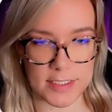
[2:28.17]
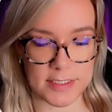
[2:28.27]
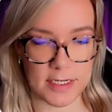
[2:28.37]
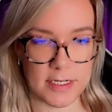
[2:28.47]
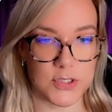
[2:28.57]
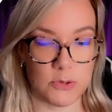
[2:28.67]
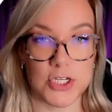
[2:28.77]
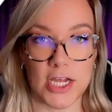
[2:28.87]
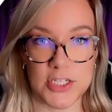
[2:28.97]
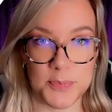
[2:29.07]
So
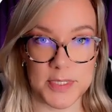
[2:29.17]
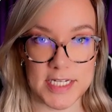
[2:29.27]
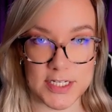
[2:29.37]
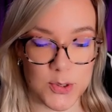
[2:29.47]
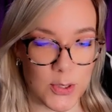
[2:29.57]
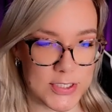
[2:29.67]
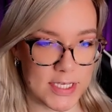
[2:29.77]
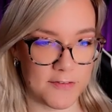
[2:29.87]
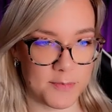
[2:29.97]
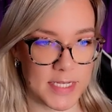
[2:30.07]
ChatGPT is going to give
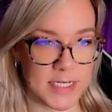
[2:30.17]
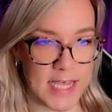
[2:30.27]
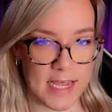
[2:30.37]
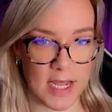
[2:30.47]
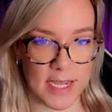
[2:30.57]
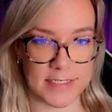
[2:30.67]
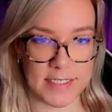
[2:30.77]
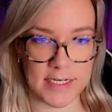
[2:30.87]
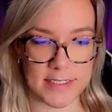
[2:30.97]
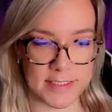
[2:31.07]
me 10 ideas.